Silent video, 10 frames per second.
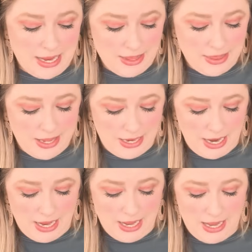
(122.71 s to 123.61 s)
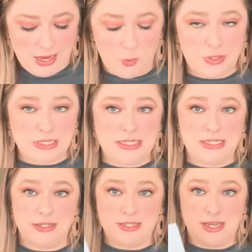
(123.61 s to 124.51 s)
that I was
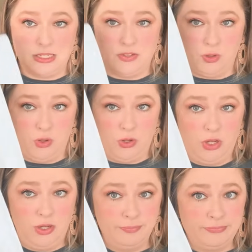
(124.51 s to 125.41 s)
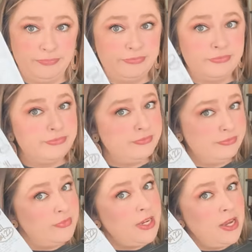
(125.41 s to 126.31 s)
successful.
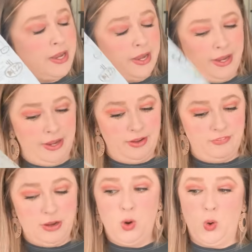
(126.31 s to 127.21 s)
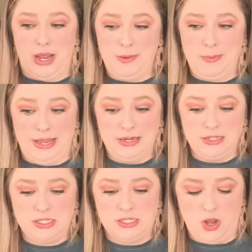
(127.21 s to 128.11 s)
Found quite a bit.
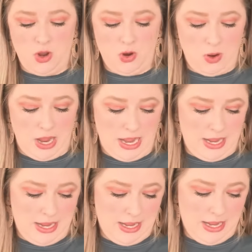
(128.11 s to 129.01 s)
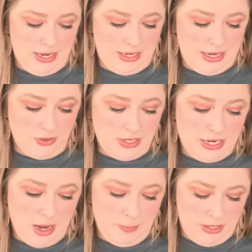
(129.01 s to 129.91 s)
So I counted it
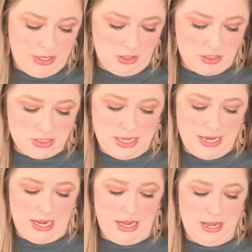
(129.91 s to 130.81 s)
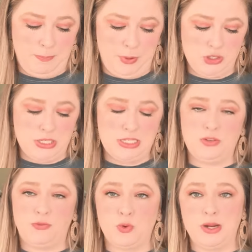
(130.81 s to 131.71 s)
up and it looks like I purchased
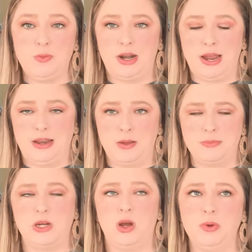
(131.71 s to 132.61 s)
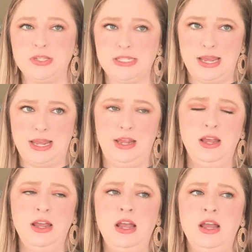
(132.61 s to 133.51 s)
41 items. Now I will say
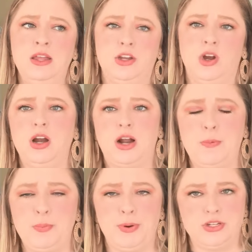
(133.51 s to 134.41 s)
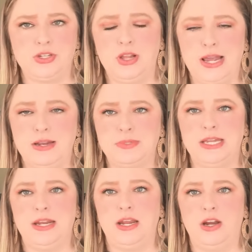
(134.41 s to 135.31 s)
there are a couple personal items
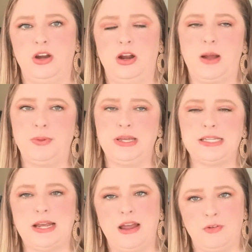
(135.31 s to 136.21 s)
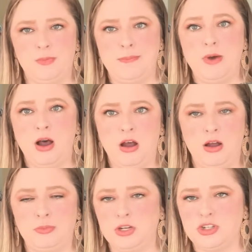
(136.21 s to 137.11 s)
in here, a couple things I got for my
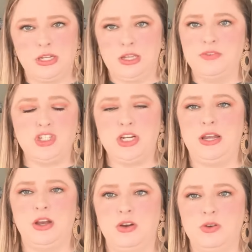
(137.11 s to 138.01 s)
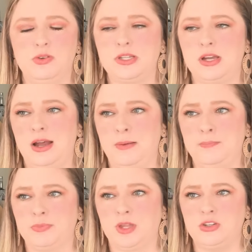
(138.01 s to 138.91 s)
mom because she loves Chico's,
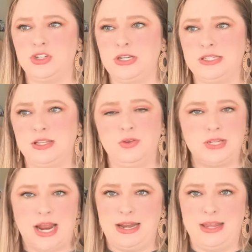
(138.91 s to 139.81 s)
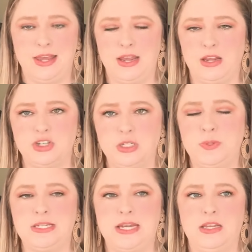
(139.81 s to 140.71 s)
and she's a little tiny thing. She's
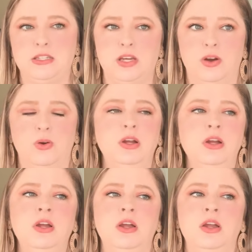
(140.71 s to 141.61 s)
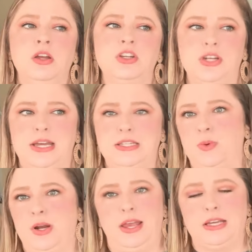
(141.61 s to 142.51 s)
petite, so she has to
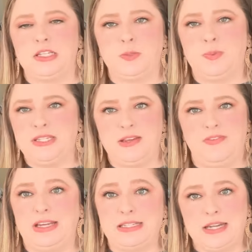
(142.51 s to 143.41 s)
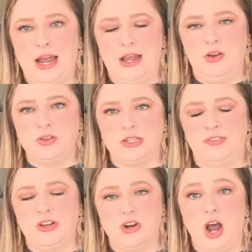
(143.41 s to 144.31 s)
wear like specific styles if
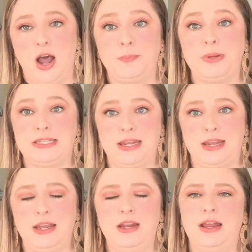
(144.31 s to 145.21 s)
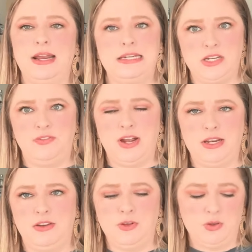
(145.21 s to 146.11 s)
they're not petite, and I did
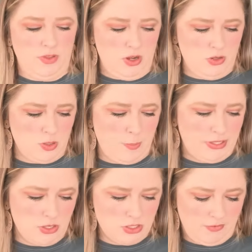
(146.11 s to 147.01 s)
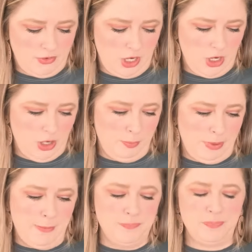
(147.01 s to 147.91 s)
find a few of those, so I picked those up for her.
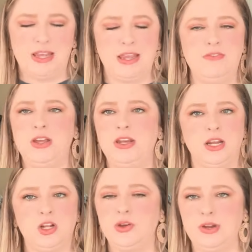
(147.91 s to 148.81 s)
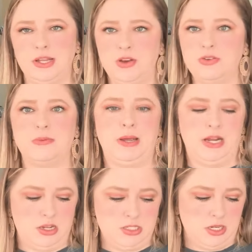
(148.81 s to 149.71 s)
But even including those in my
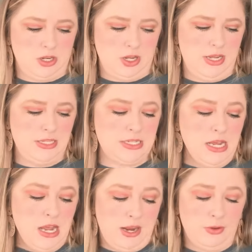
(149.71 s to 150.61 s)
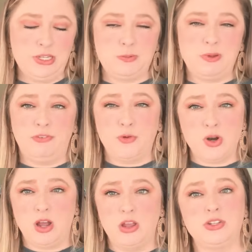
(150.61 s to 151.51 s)
cost of goods, I only spent
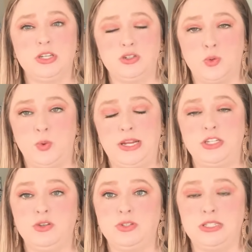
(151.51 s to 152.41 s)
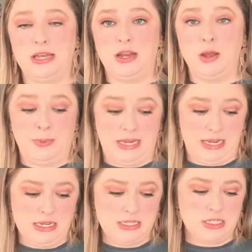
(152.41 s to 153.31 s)
$4.22 a
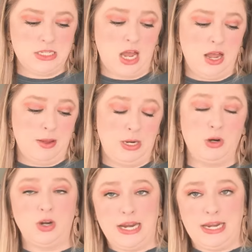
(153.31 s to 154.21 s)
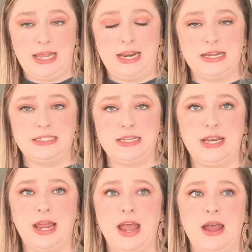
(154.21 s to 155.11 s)
piece. Now granted, I did
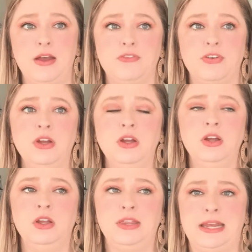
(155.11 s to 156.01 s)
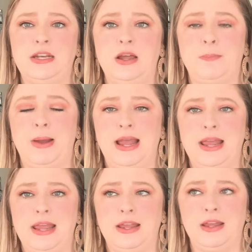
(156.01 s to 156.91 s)
have, they ended up
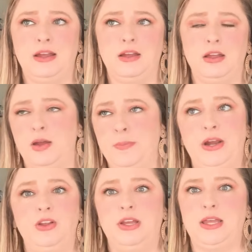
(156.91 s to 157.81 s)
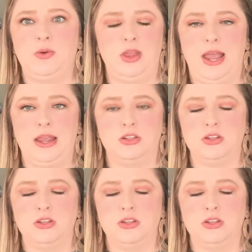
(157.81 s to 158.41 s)
buying, apparently they were like